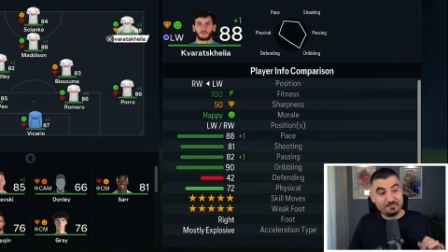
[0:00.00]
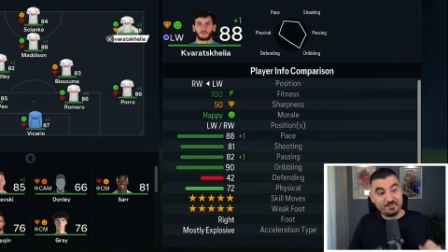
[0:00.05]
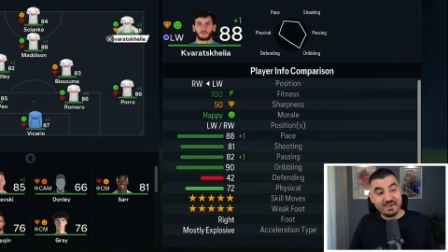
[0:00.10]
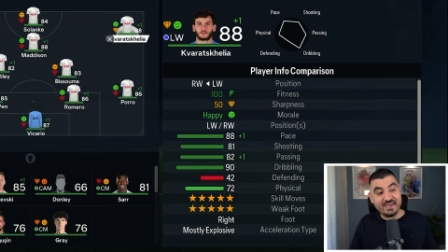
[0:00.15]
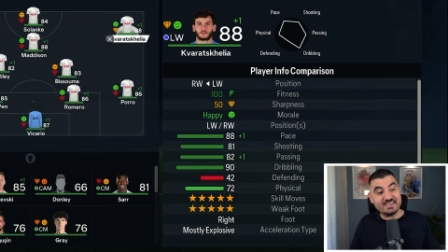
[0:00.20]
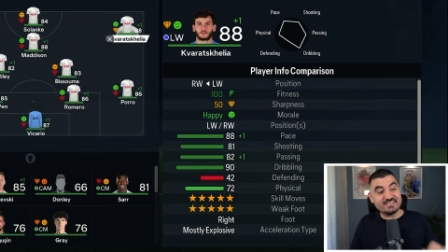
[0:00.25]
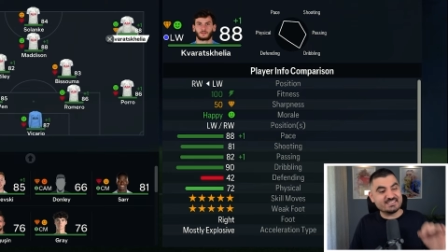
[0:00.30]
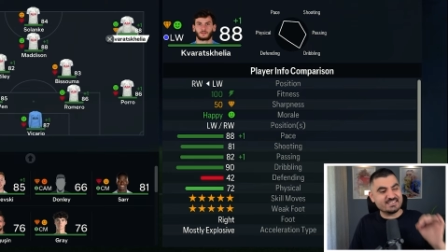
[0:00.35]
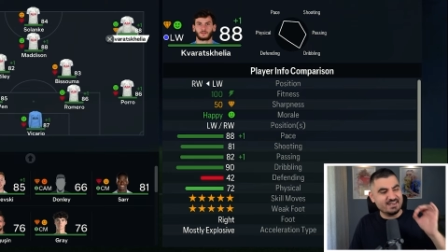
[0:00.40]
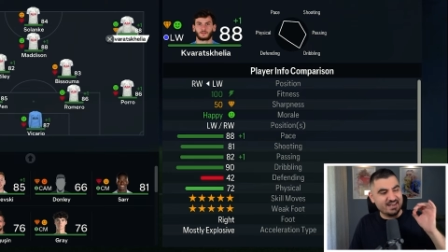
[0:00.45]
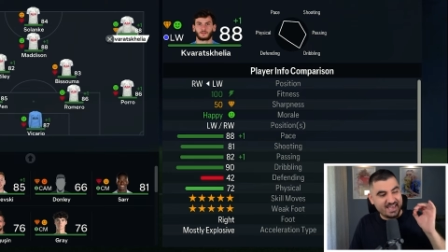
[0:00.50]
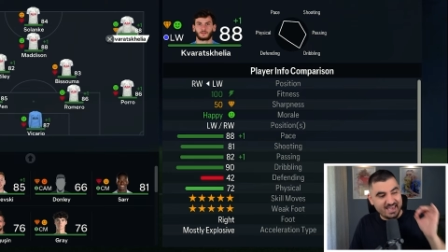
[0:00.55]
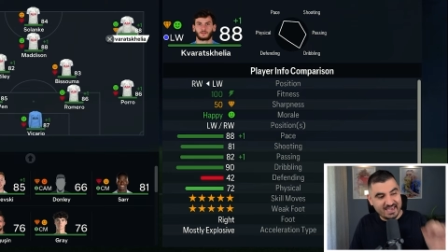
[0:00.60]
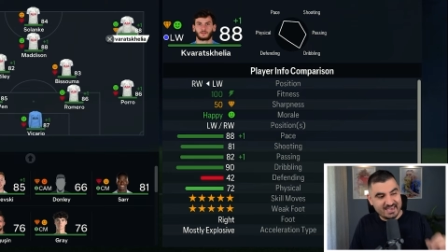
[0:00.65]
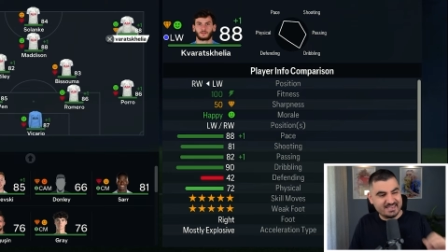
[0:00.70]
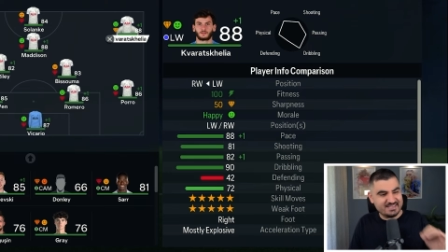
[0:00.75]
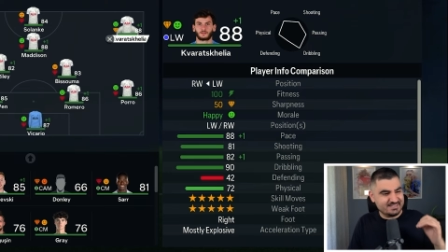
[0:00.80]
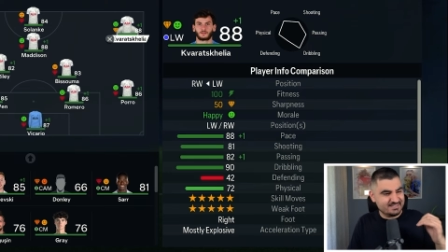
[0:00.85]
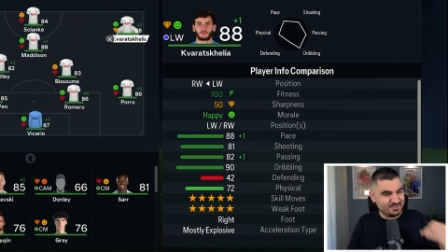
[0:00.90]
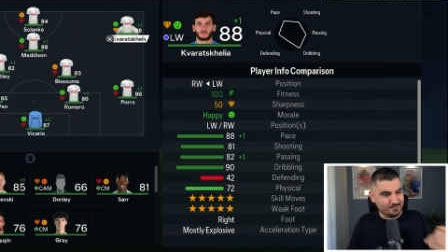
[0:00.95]
pace and
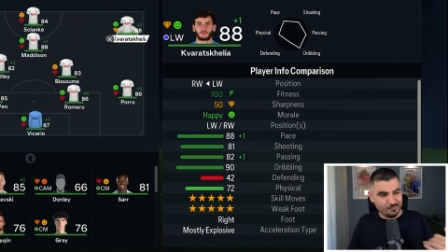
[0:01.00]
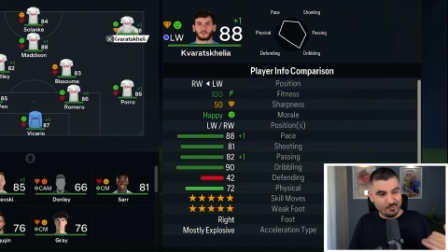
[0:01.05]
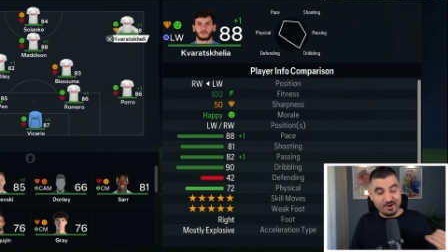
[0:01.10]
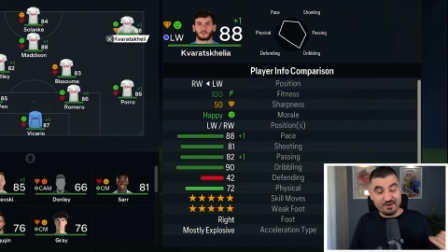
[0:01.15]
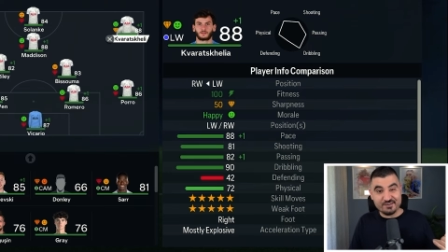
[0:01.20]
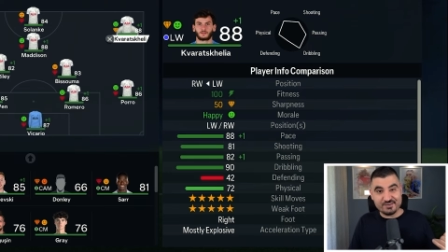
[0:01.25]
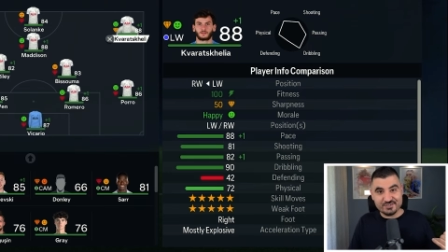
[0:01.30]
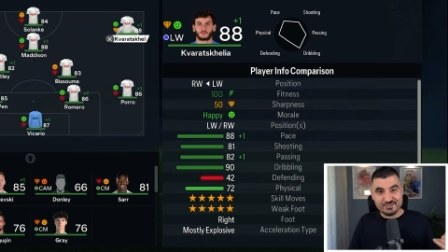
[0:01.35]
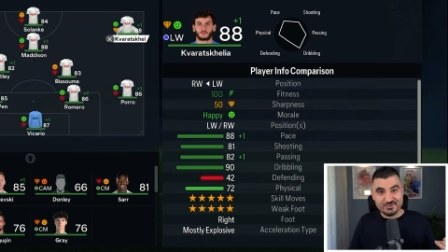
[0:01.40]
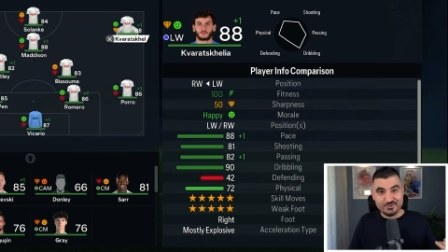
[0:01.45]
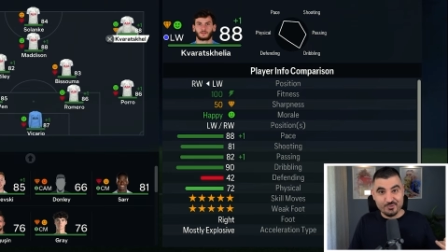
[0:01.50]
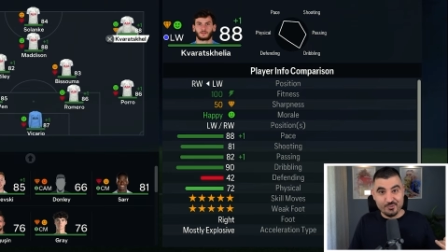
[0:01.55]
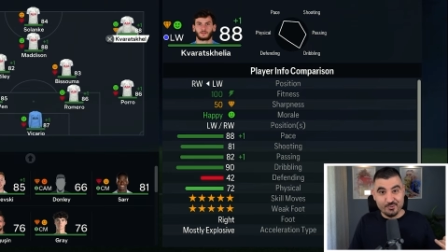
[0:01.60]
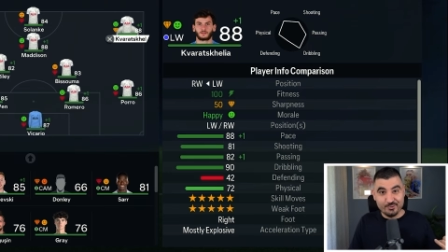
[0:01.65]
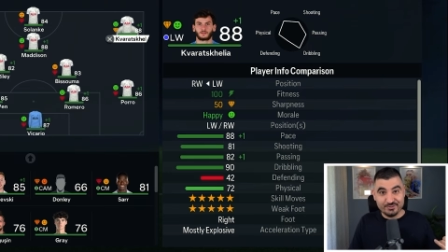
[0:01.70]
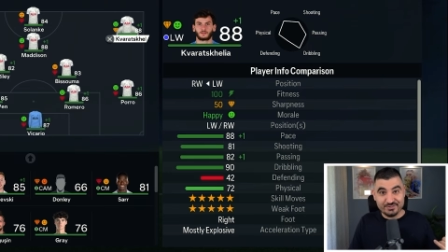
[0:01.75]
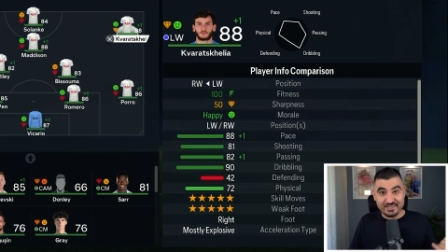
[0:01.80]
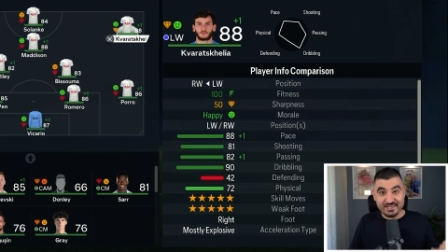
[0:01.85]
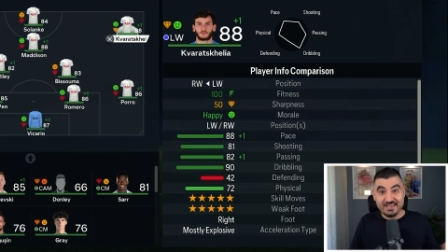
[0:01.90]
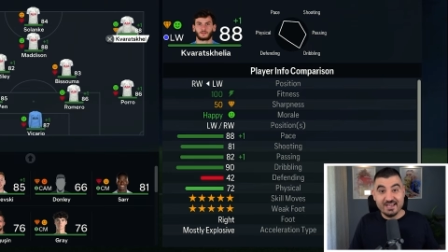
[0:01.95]
81
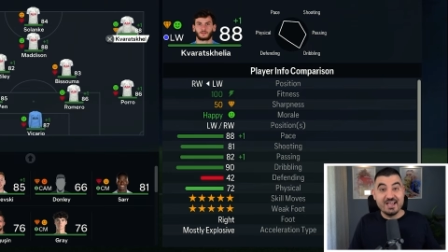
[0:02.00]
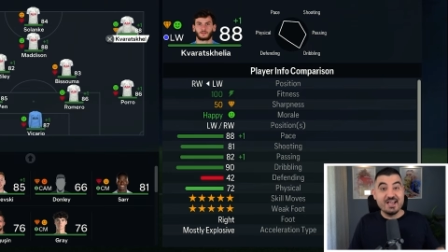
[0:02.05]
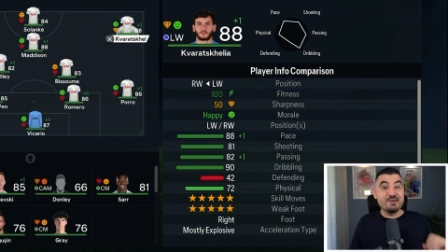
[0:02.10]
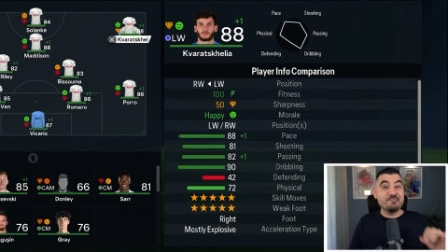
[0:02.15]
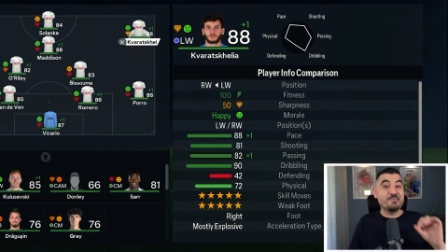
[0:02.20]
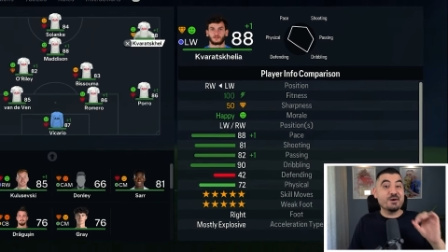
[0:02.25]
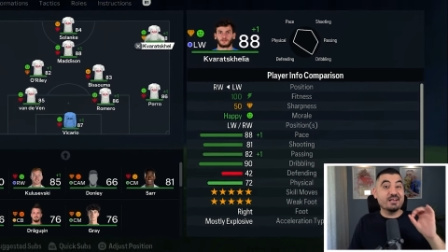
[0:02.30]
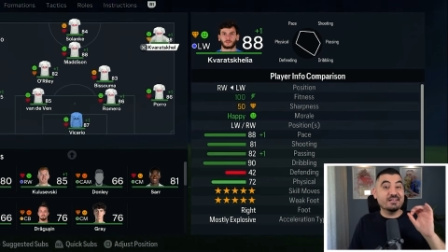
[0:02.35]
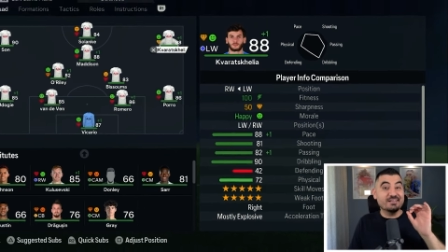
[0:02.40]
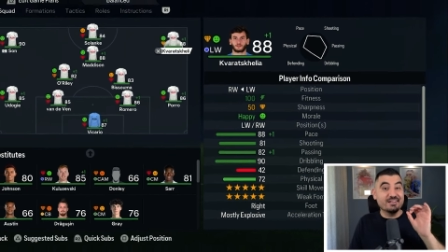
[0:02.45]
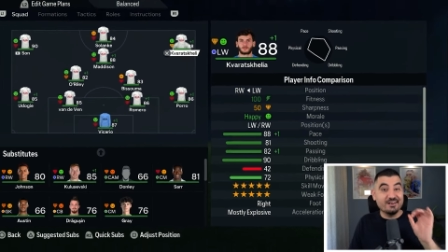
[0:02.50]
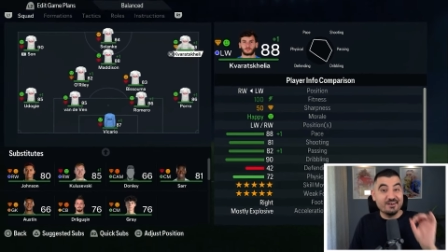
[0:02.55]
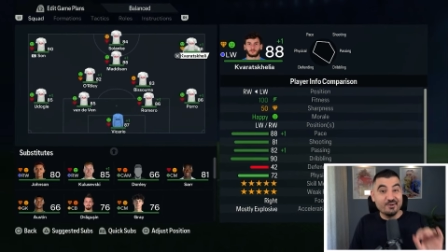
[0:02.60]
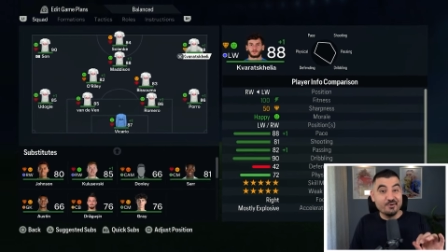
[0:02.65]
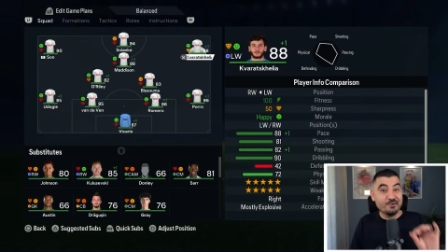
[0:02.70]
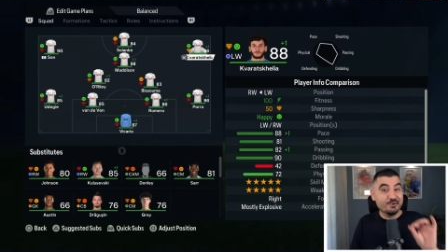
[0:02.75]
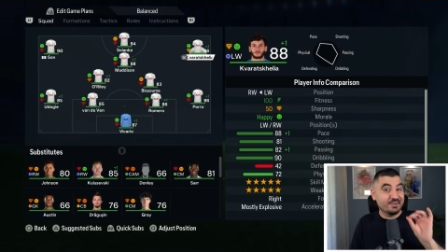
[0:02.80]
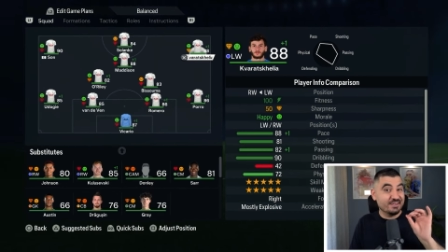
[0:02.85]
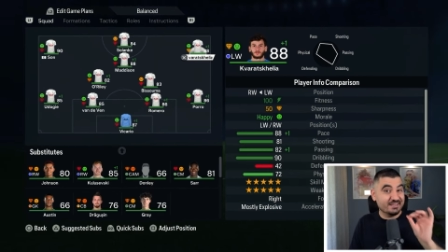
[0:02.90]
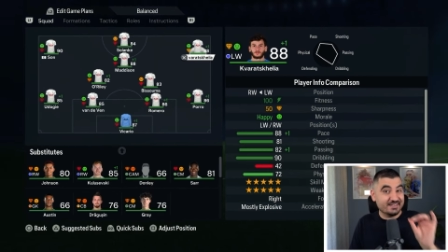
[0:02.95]
shooting. But
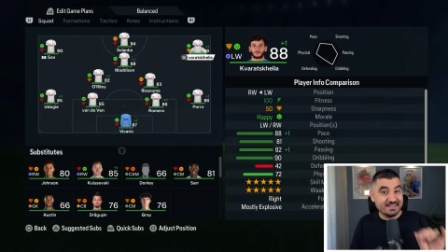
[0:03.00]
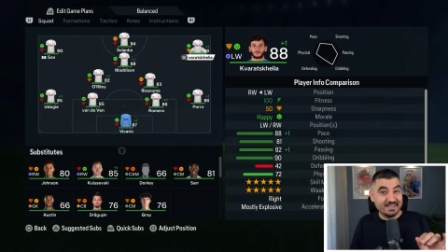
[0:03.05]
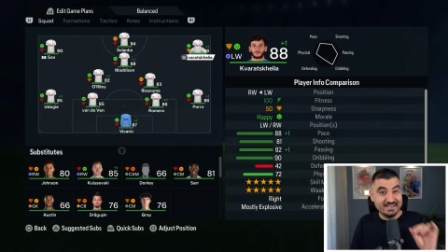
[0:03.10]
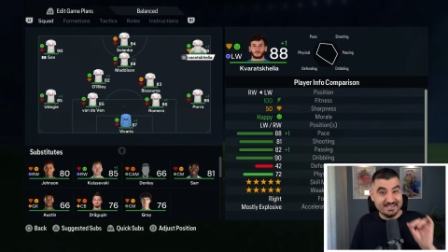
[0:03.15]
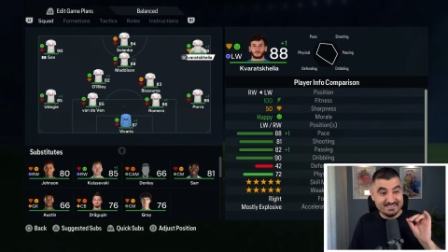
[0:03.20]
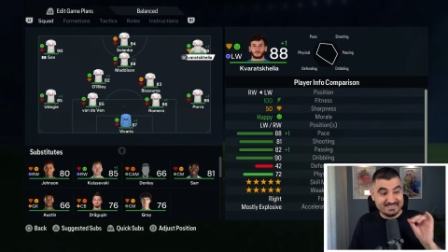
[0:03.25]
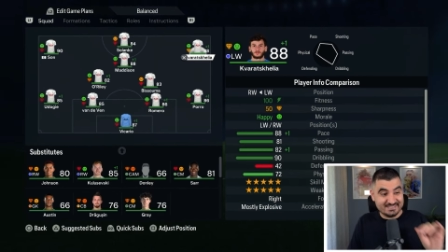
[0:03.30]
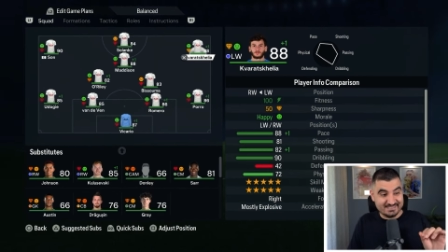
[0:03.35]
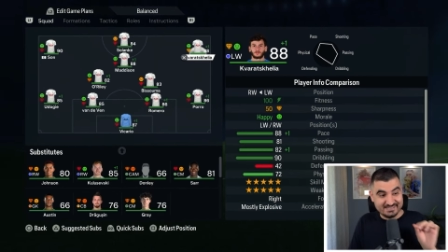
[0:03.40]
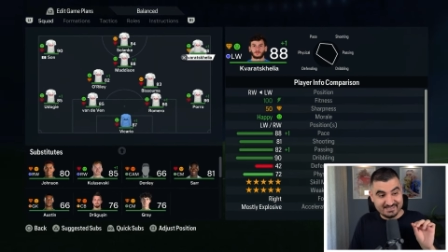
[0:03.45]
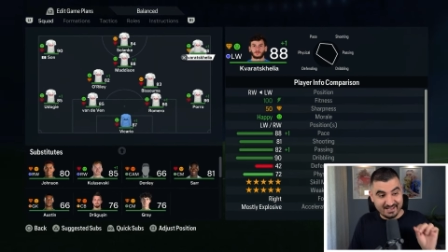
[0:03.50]
look at his